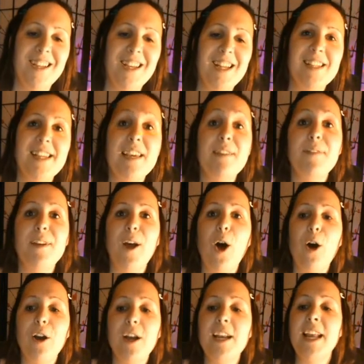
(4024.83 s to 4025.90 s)
David
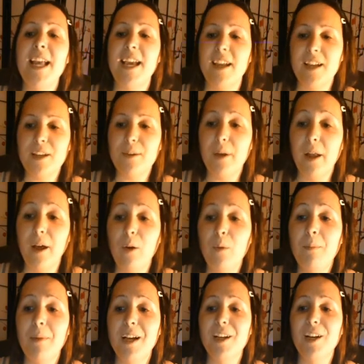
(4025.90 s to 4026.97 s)
Hockney, and you're like, oh
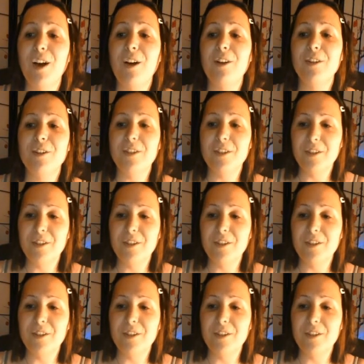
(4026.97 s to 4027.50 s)
my god.